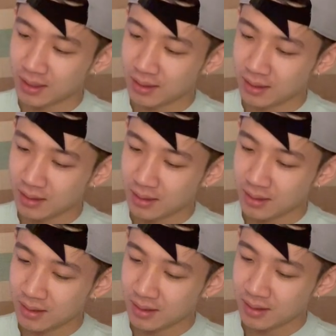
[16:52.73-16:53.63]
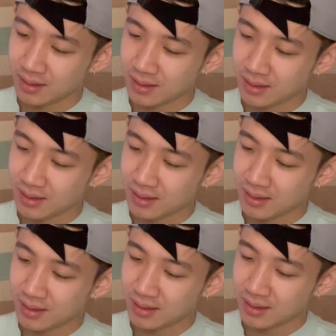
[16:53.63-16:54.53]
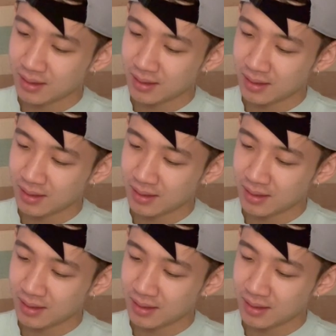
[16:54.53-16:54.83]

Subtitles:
(no one is talking)